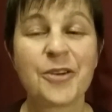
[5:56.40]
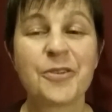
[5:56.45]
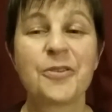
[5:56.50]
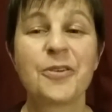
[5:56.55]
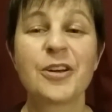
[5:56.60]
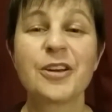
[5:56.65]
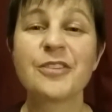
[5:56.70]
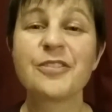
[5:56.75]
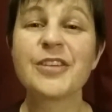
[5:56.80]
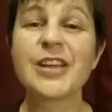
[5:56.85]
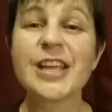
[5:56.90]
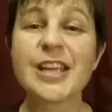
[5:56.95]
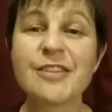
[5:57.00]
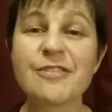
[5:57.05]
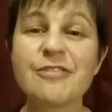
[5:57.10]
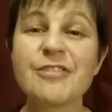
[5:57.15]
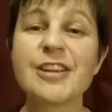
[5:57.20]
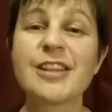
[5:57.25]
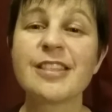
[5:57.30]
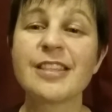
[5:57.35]
What if
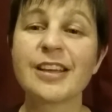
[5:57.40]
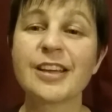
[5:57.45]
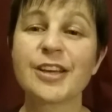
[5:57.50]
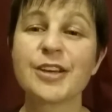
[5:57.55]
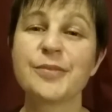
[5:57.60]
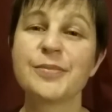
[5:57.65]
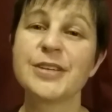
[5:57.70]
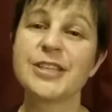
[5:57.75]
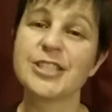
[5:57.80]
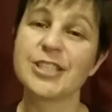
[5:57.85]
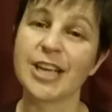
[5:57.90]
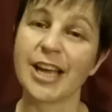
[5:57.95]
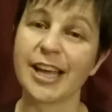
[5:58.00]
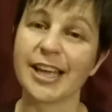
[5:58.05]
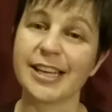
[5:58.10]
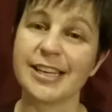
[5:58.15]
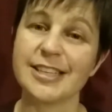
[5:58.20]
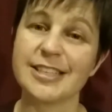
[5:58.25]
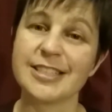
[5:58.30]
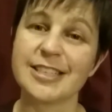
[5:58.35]
everything could be
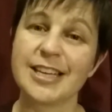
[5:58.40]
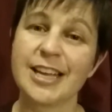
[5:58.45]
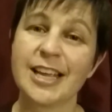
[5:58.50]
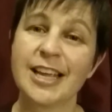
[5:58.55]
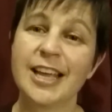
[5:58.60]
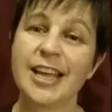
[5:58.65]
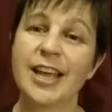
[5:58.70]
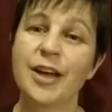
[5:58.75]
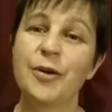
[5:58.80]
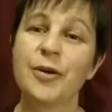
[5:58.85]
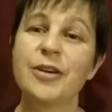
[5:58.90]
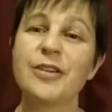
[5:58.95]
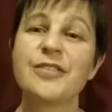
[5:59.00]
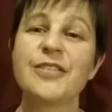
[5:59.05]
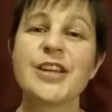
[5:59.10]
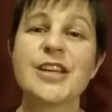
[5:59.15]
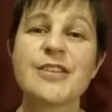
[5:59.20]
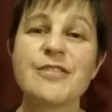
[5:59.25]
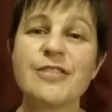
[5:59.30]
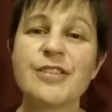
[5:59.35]
changed? What
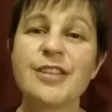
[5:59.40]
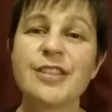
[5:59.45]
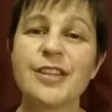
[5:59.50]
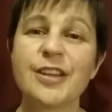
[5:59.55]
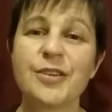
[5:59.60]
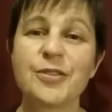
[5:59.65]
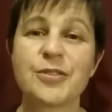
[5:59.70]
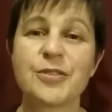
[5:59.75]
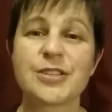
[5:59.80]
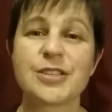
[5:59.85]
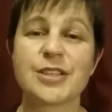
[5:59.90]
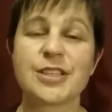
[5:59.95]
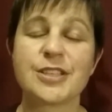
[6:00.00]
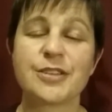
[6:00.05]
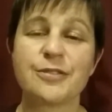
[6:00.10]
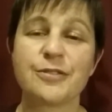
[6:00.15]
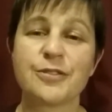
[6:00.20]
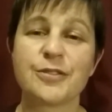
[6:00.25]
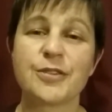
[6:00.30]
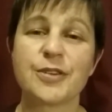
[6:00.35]
if everything was
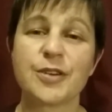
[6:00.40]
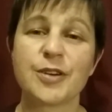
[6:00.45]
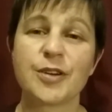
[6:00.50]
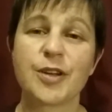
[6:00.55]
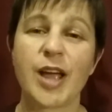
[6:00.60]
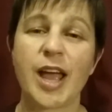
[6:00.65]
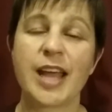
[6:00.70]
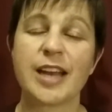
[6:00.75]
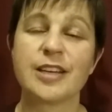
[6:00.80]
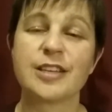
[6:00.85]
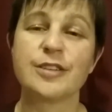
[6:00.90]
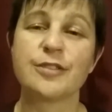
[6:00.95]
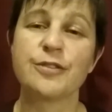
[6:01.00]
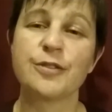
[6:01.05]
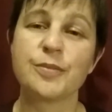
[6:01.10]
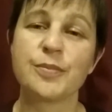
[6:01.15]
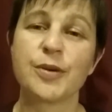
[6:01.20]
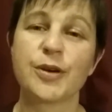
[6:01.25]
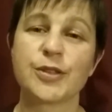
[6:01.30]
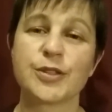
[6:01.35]
had a
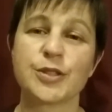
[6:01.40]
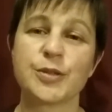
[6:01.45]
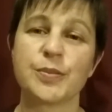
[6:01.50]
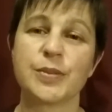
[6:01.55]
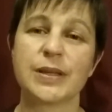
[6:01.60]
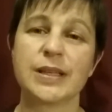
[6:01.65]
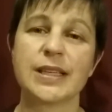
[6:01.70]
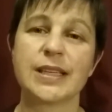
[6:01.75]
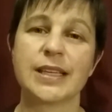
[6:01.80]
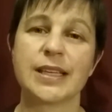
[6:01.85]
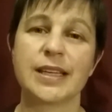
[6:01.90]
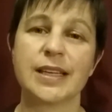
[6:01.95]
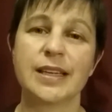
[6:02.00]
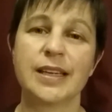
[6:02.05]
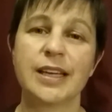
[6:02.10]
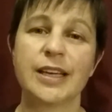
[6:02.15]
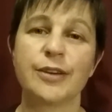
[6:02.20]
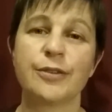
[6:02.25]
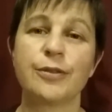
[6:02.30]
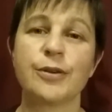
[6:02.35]
different possibility
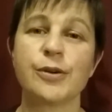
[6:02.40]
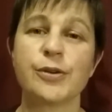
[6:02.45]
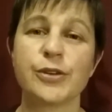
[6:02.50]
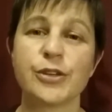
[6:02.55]
if we were